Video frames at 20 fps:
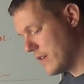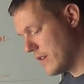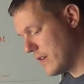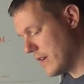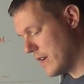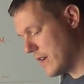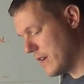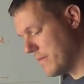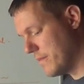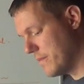
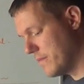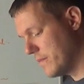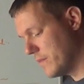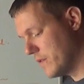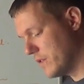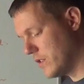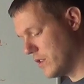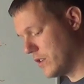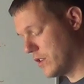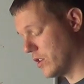Um,
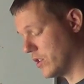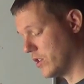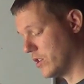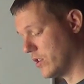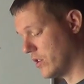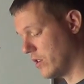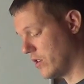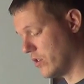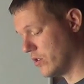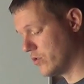you could have
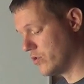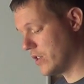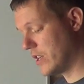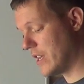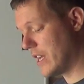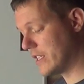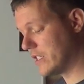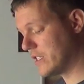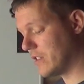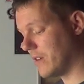done 100
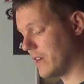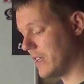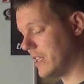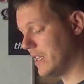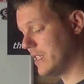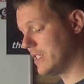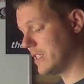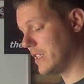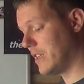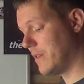heads quite
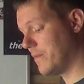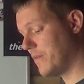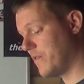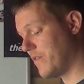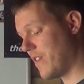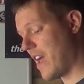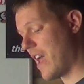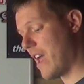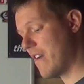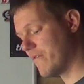easily
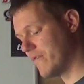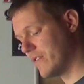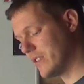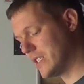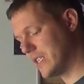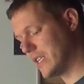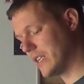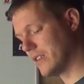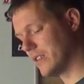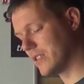for every
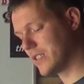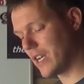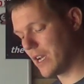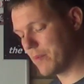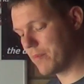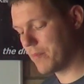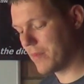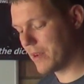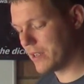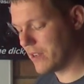single
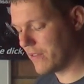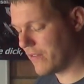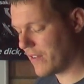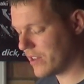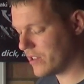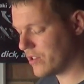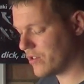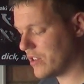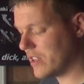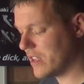type of
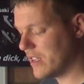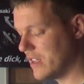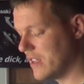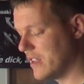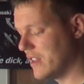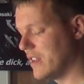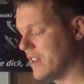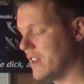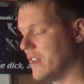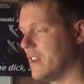manufacturer.
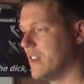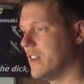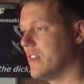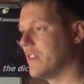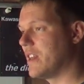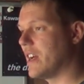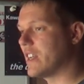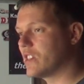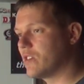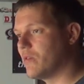
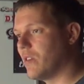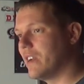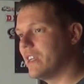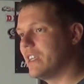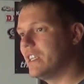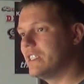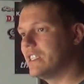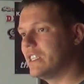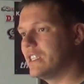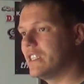That's quite
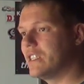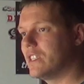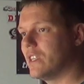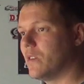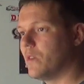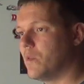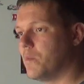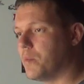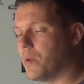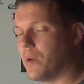easy to
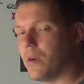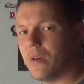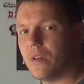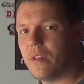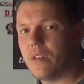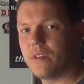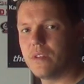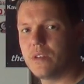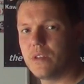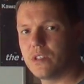do, but
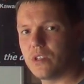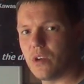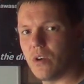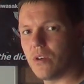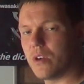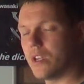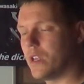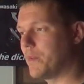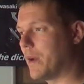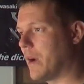you're
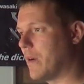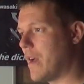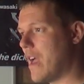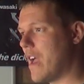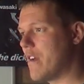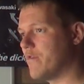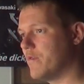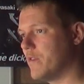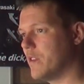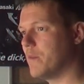talking about
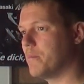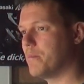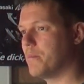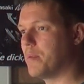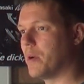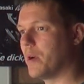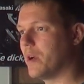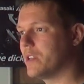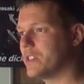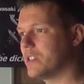every
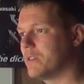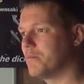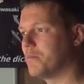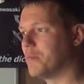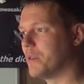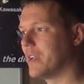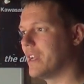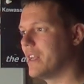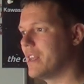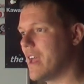person
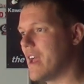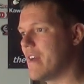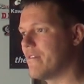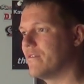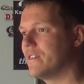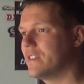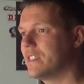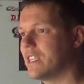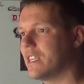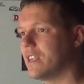bringing
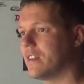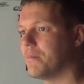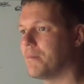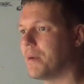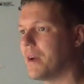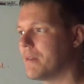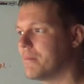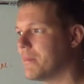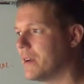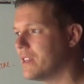every single
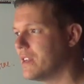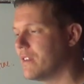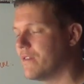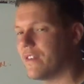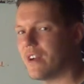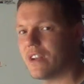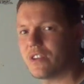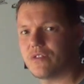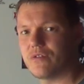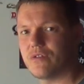bike
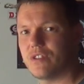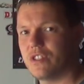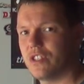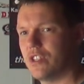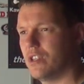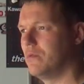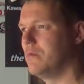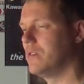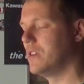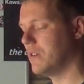manufacturer
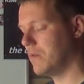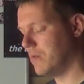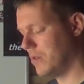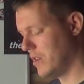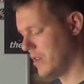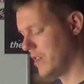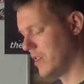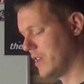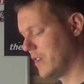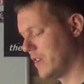to you.
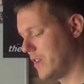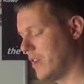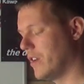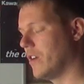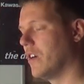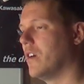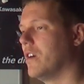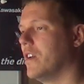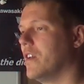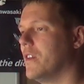You
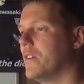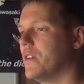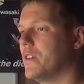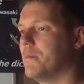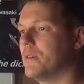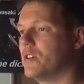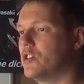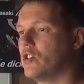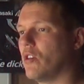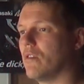know,
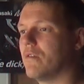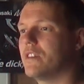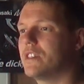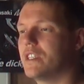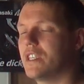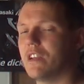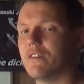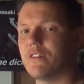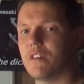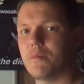the
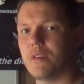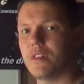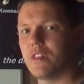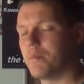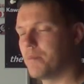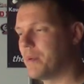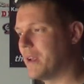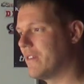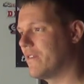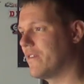majority of them are the
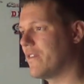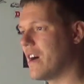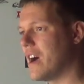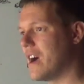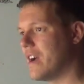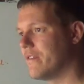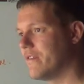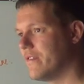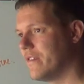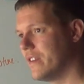big
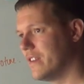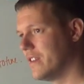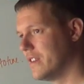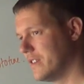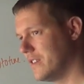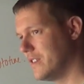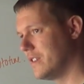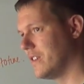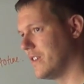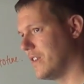five,
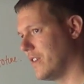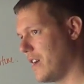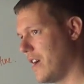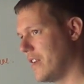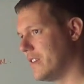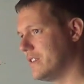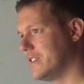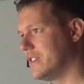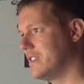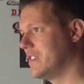you know,
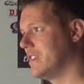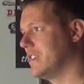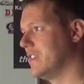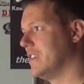and